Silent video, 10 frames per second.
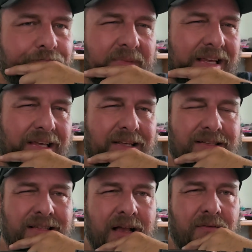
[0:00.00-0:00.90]

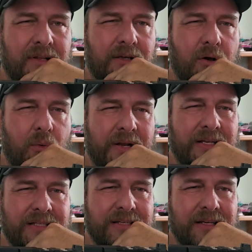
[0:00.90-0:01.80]
it's not really
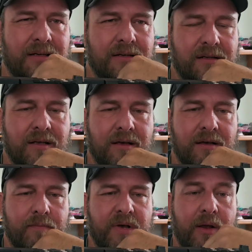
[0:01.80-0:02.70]
co-witnessing.
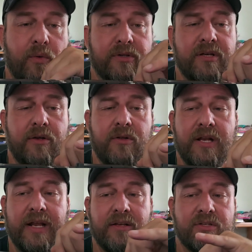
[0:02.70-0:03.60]
I will tell you that
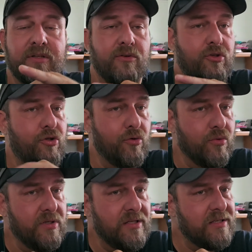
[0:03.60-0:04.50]
I can still
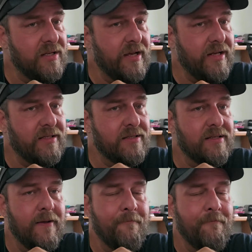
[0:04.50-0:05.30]
use the sights